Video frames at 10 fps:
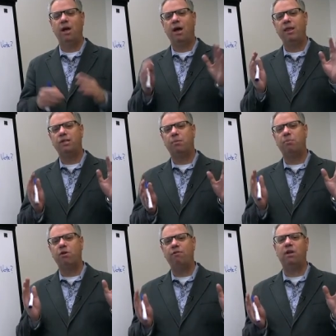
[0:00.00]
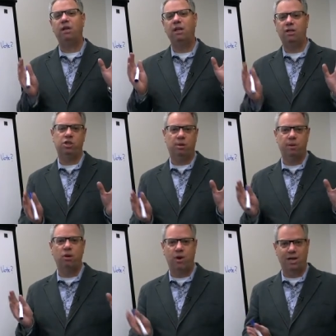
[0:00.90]
I think it's a perfectly
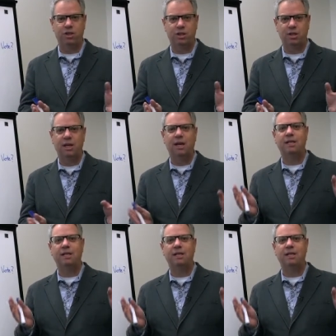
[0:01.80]
legitimate question